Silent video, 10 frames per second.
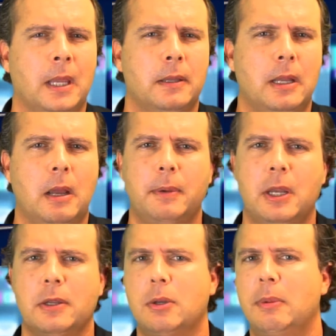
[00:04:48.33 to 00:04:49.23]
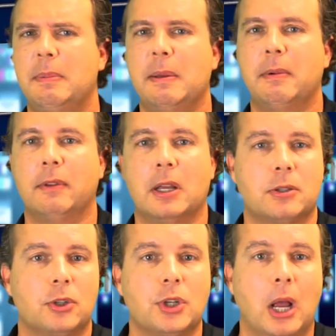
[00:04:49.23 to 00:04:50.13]
Now, because so many people have lost
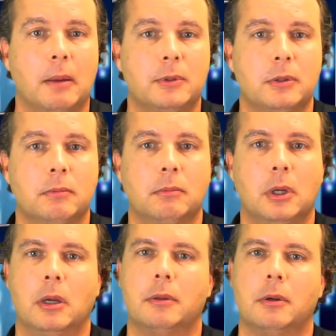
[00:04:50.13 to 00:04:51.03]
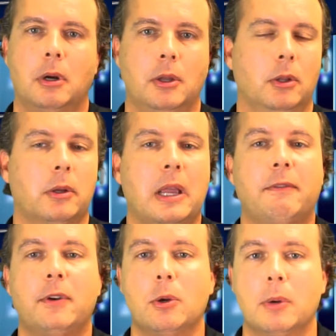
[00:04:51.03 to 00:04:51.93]
their jobs, they're on the lookout for new